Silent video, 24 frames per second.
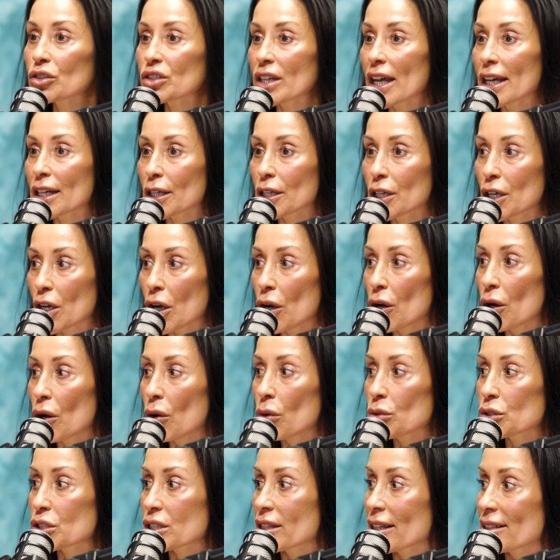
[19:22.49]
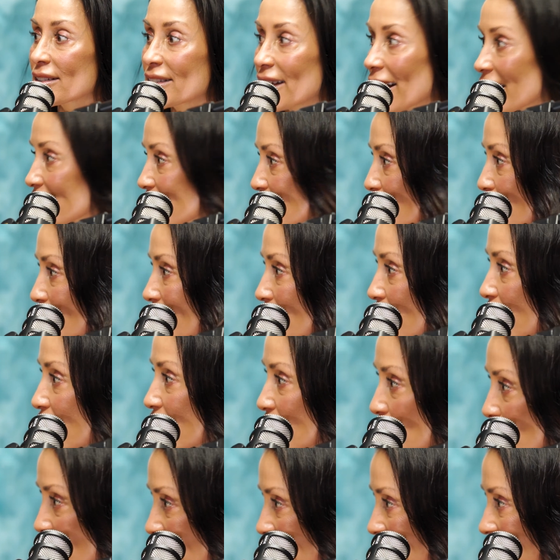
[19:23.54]
more day to go to the desert and
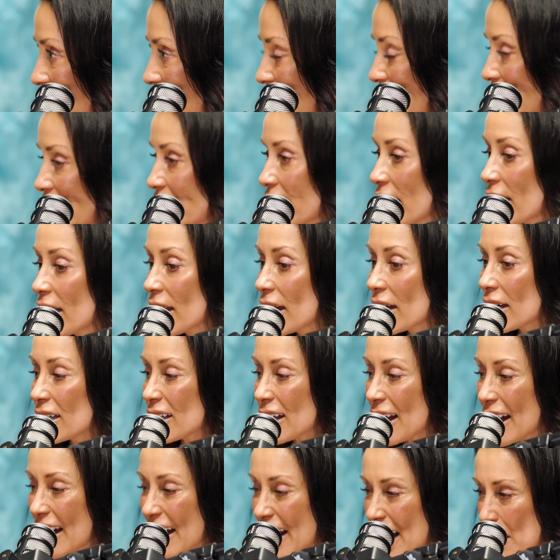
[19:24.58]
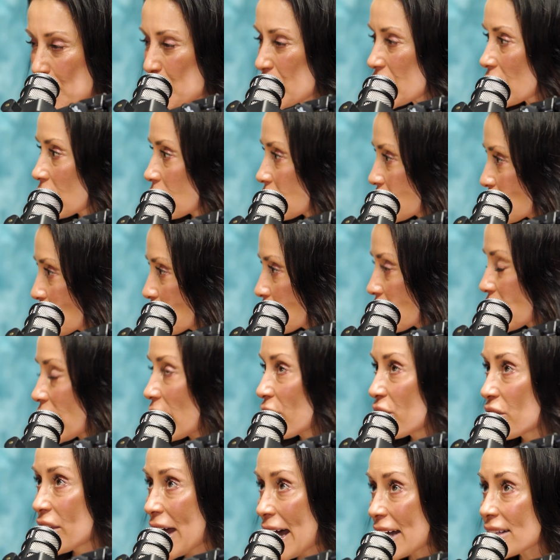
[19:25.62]
feel that heat.
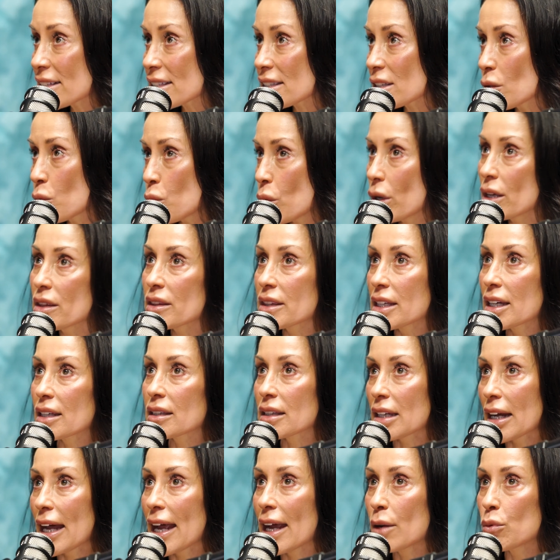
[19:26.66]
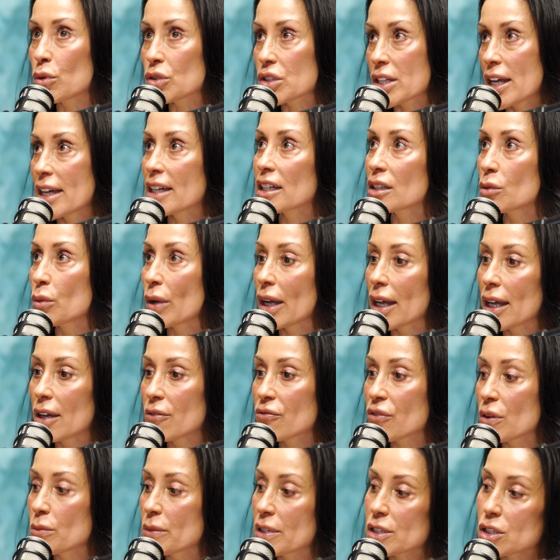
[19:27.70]
Absolutely. If that's the one thing that I will take
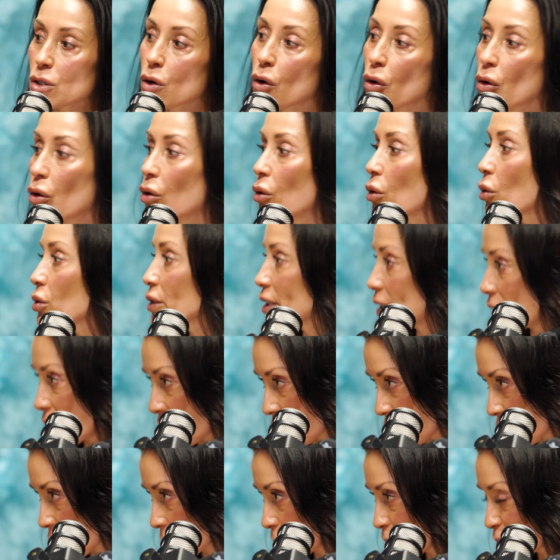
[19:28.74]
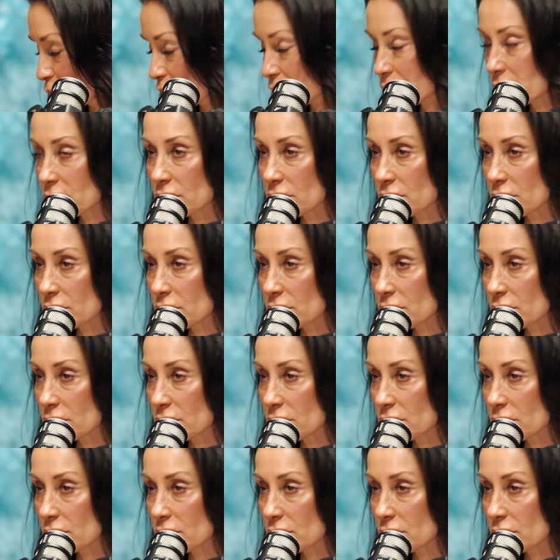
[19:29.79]
away from this whole year,